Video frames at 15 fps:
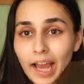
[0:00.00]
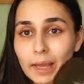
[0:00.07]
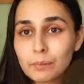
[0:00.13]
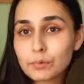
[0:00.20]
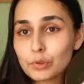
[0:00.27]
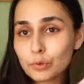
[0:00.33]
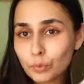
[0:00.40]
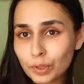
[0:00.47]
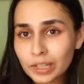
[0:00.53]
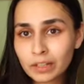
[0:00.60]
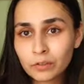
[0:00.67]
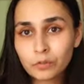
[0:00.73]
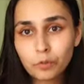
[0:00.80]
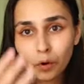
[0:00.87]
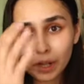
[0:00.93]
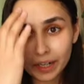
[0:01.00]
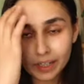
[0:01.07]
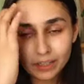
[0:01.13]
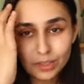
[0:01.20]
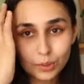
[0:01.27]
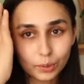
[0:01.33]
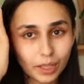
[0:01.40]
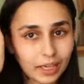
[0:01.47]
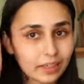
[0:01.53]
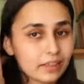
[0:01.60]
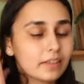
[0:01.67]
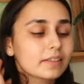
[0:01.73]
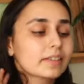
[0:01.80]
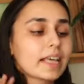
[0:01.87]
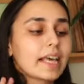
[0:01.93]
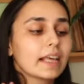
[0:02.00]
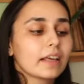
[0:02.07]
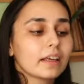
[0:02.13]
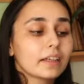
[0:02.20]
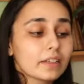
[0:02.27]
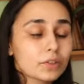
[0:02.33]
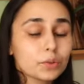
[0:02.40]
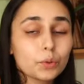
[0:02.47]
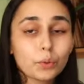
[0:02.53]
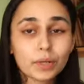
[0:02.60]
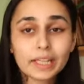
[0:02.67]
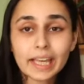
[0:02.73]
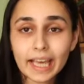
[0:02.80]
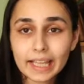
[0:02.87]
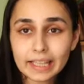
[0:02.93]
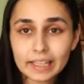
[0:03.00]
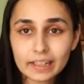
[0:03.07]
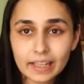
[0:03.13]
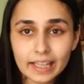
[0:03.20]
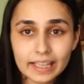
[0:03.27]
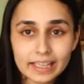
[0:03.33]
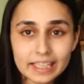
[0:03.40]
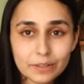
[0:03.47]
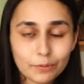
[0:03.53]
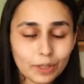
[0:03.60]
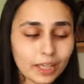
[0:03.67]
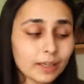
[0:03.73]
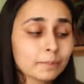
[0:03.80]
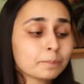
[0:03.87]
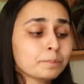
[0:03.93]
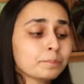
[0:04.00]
I am doing for it so that it is growing in a healthy way.